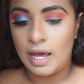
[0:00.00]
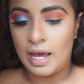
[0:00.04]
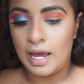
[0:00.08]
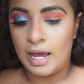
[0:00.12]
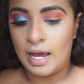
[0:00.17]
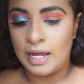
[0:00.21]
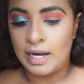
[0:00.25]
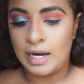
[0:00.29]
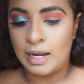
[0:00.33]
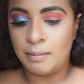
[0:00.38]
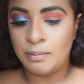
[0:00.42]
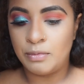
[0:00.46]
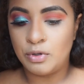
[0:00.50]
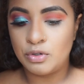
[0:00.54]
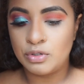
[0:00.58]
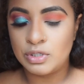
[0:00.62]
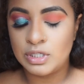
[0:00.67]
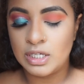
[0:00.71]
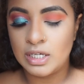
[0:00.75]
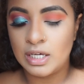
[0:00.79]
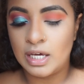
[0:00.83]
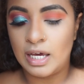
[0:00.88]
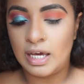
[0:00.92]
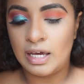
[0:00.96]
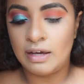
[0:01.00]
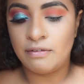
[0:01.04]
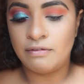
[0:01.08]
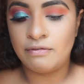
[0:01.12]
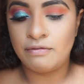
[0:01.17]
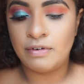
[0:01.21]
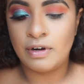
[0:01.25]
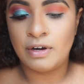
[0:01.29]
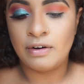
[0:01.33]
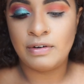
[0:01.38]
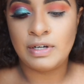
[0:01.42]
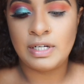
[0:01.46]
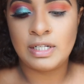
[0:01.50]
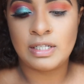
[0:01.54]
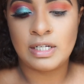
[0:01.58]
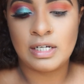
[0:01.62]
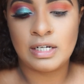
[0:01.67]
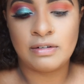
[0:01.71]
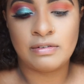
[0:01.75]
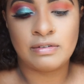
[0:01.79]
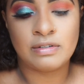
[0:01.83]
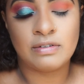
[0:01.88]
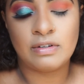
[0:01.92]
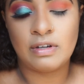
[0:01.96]
and I'm using a very,
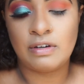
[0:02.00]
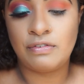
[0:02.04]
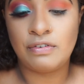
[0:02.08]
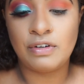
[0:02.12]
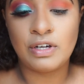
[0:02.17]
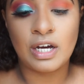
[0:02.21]
if